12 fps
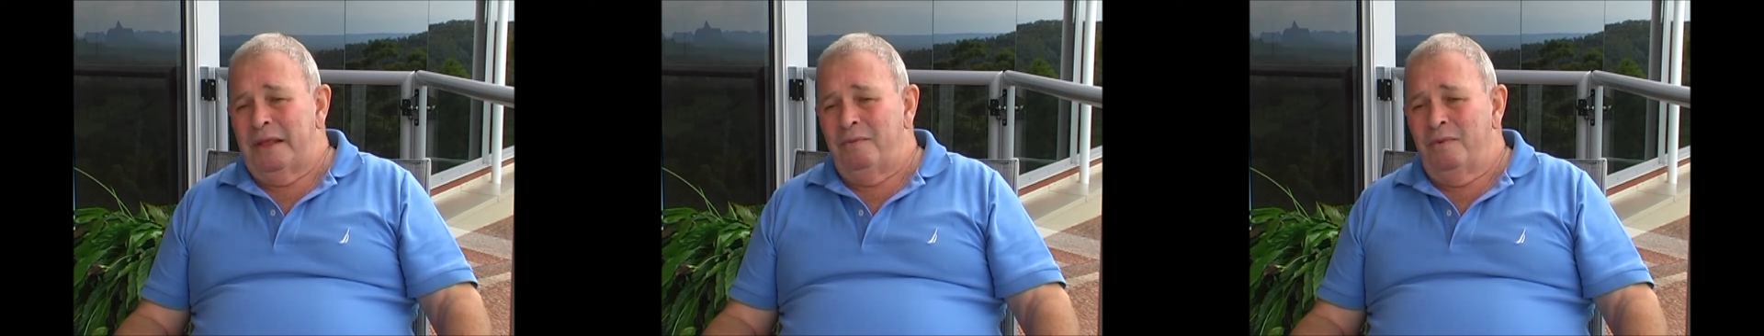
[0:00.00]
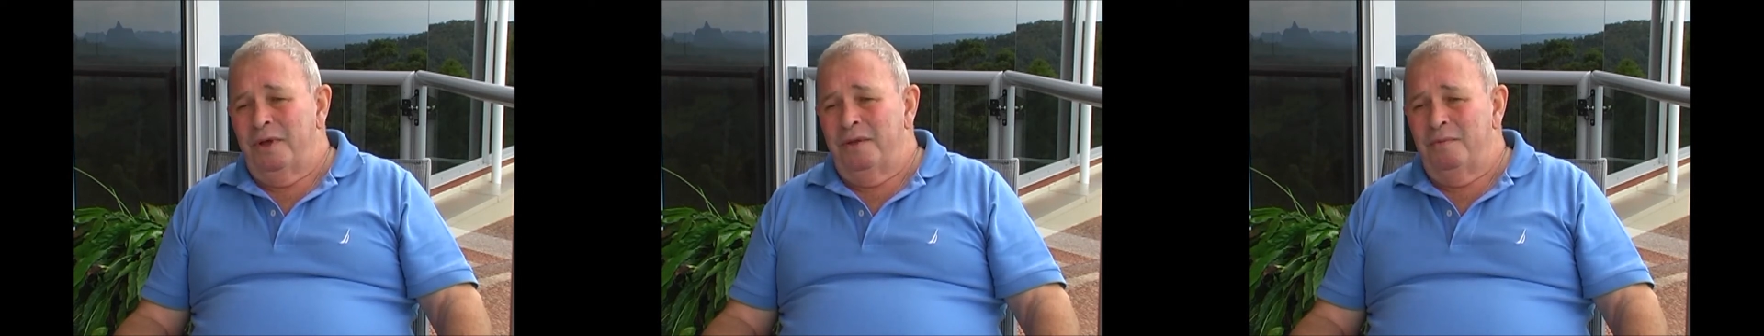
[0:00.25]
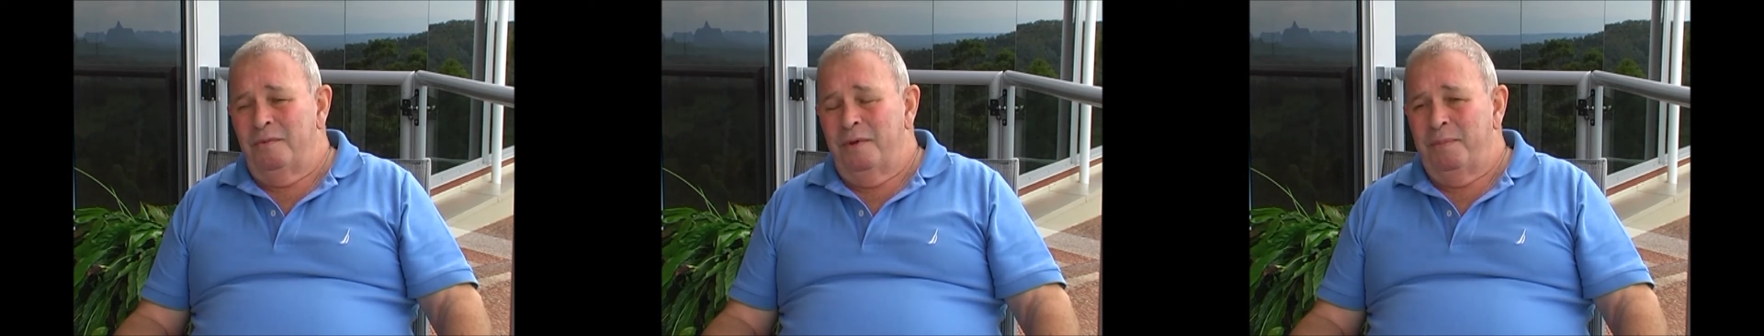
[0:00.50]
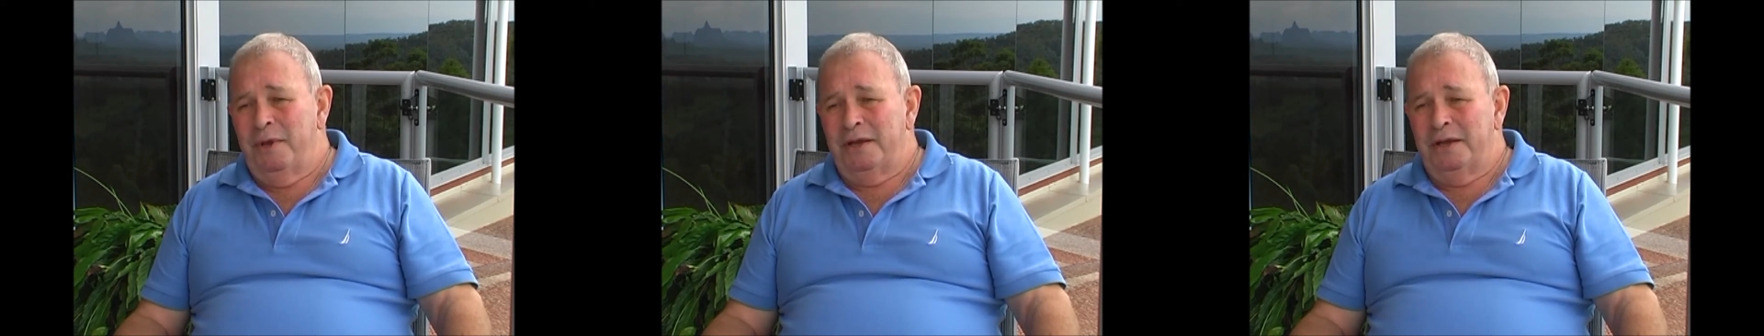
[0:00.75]
We
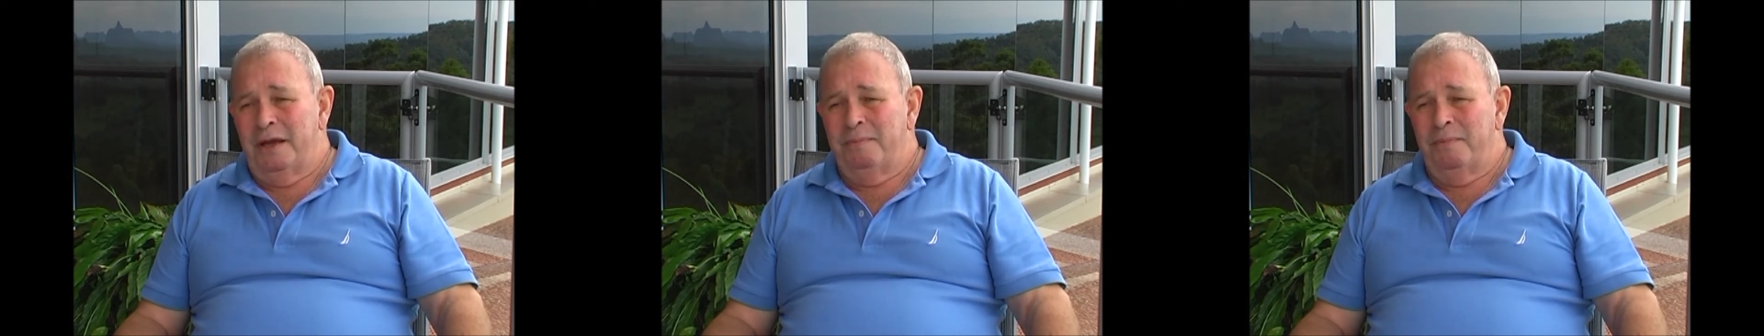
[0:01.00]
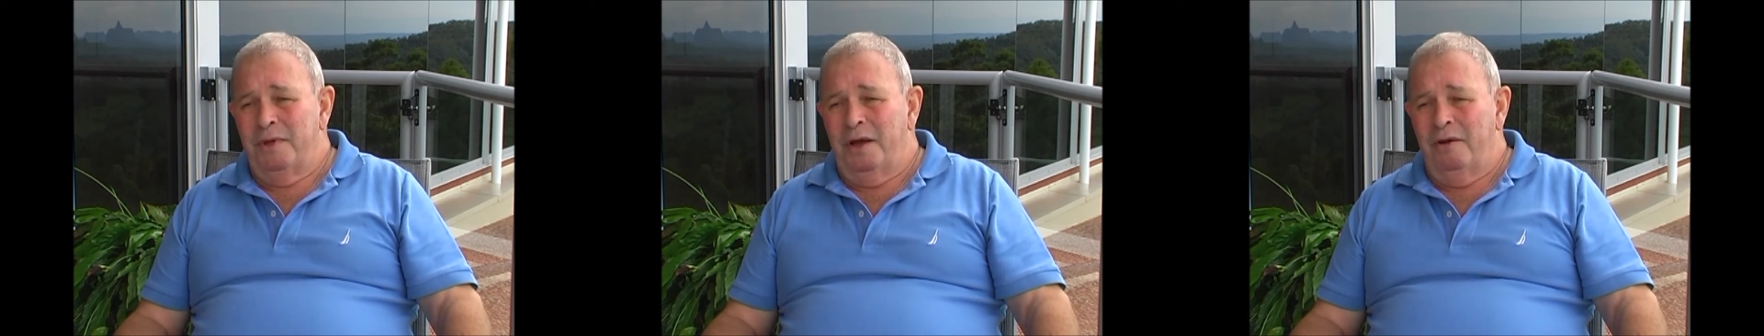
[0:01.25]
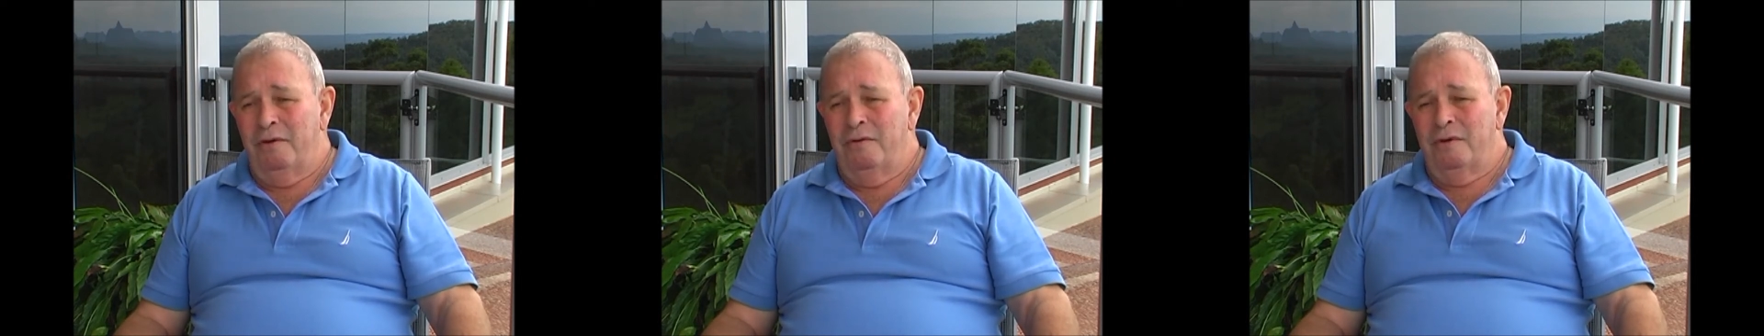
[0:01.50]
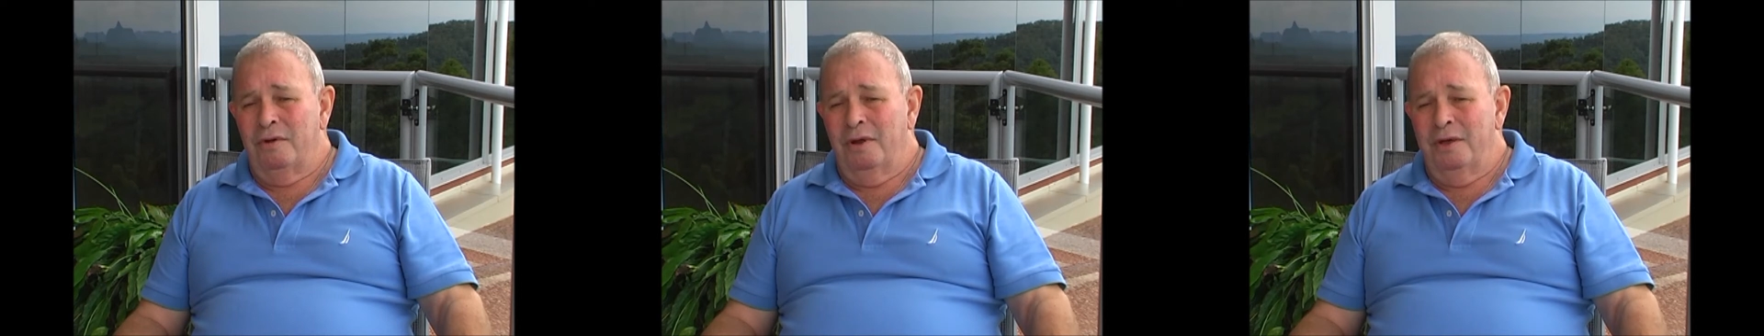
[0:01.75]
picked up the whole
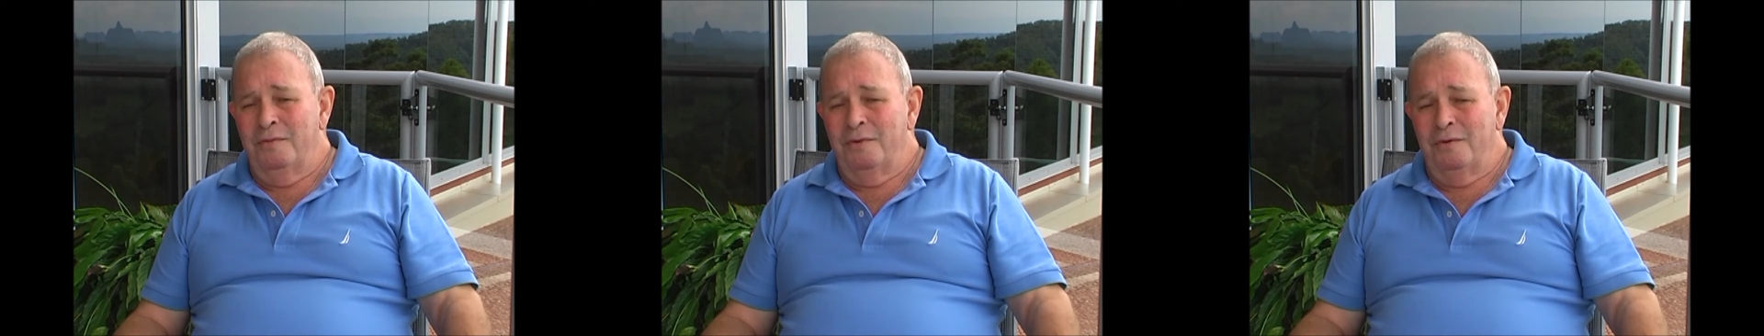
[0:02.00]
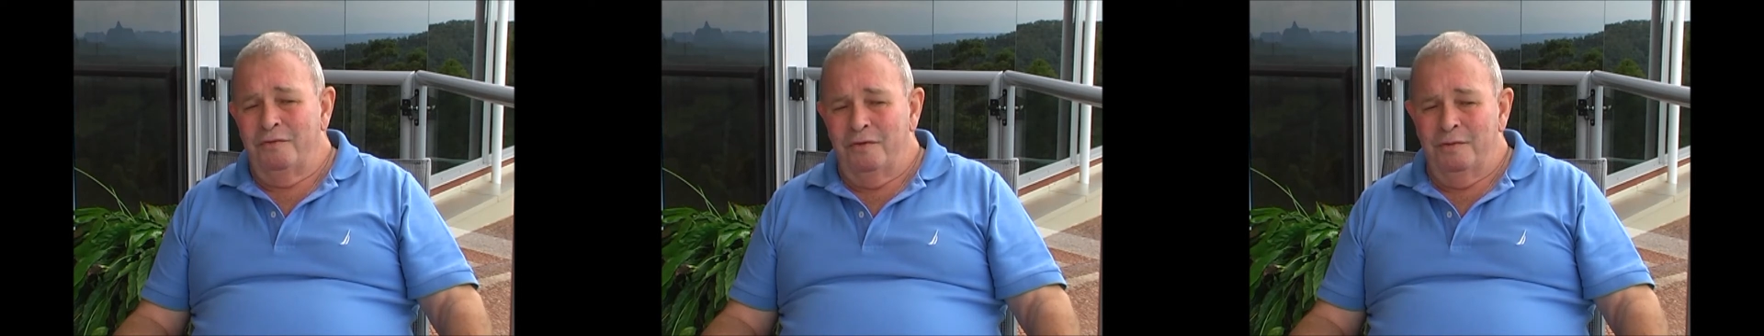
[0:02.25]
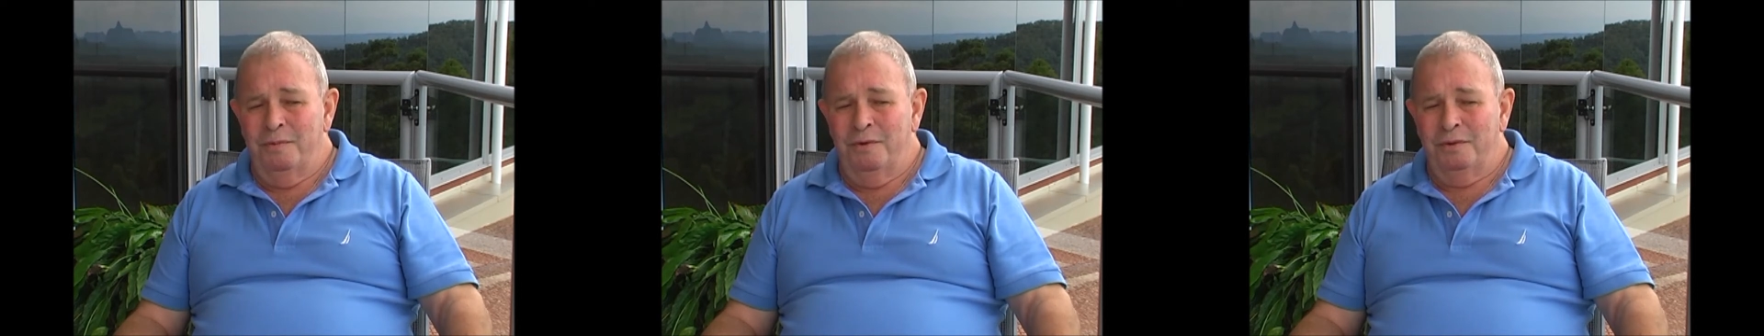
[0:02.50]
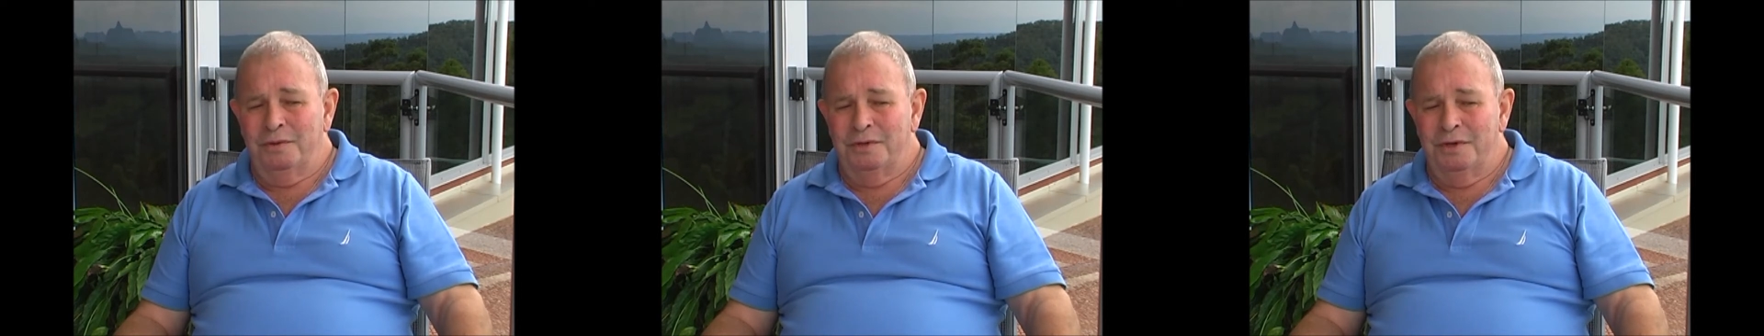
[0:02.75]
Collingwood
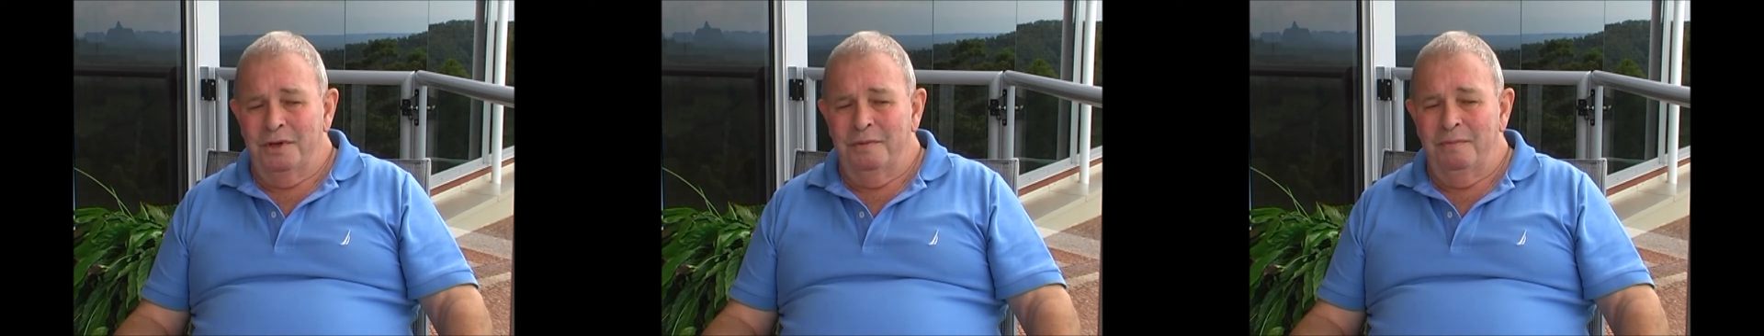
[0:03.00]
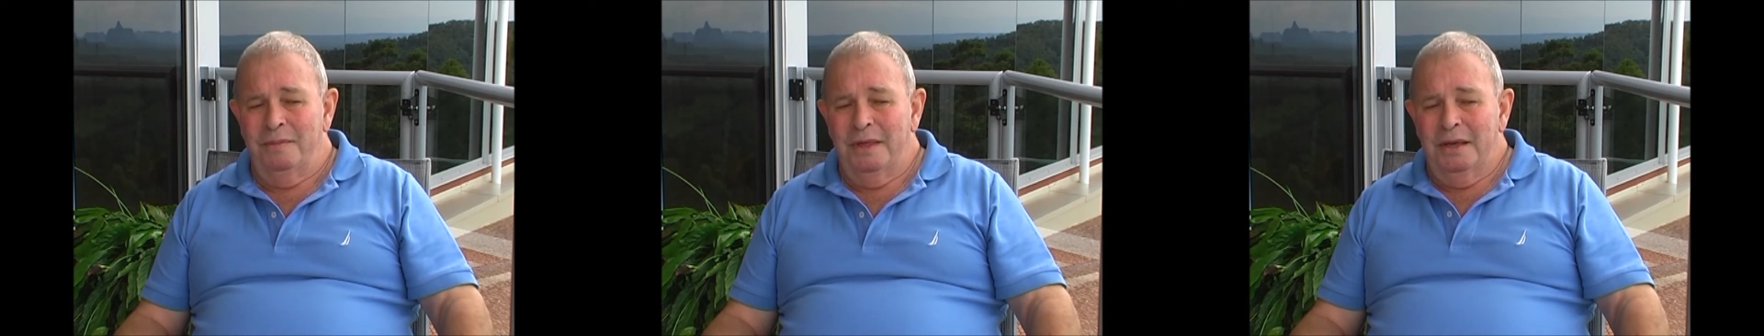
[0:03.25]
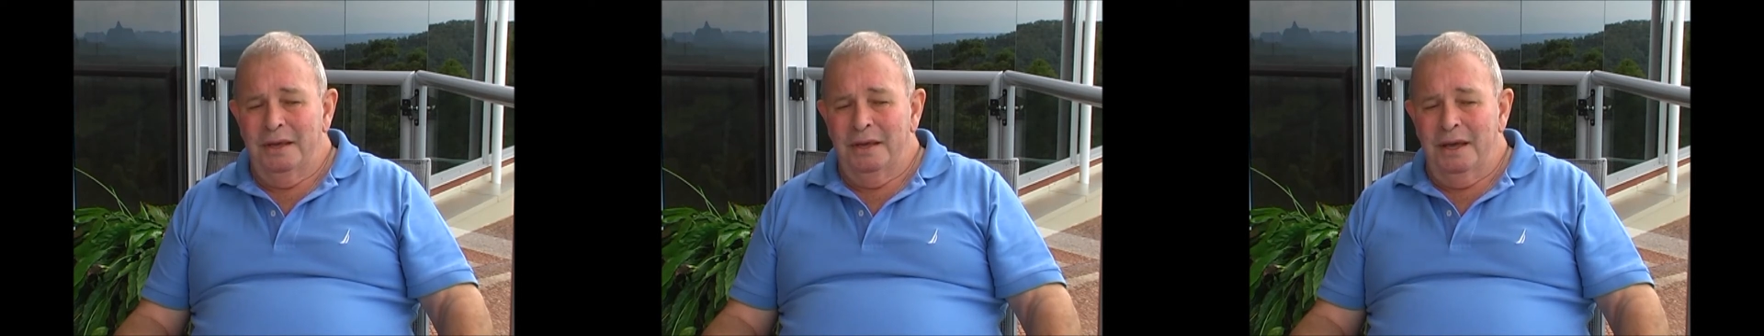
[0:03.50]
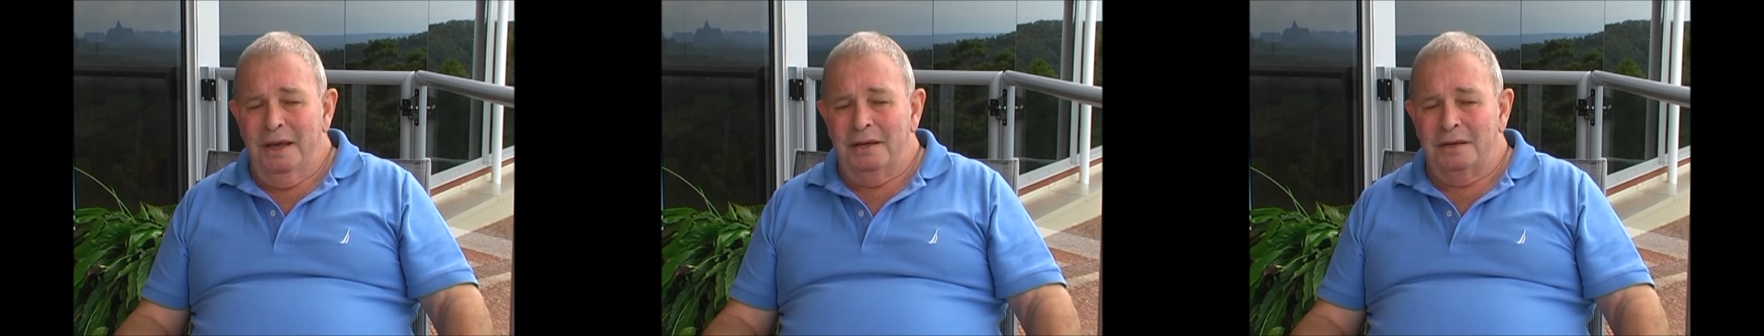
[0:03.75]
football team
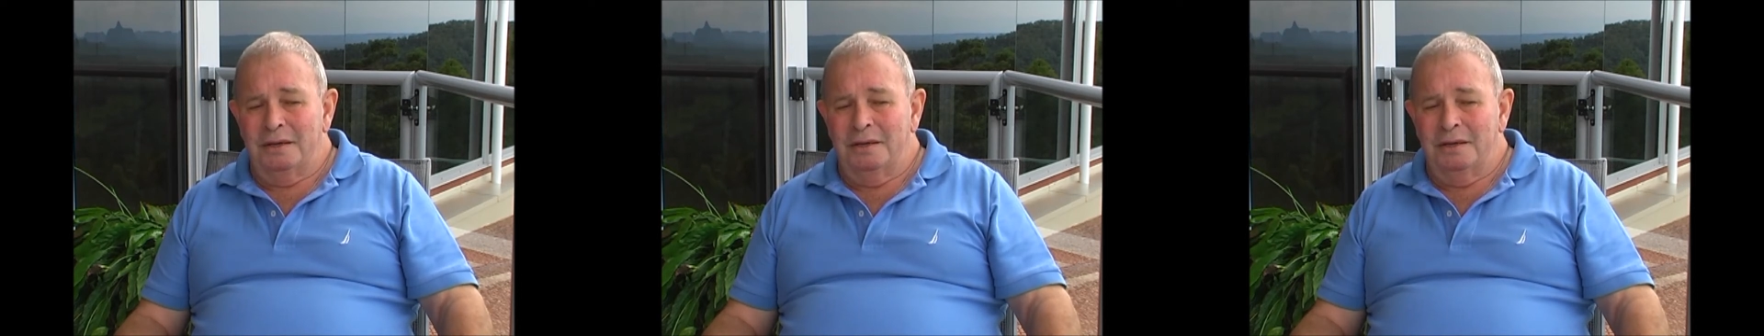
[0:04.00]
at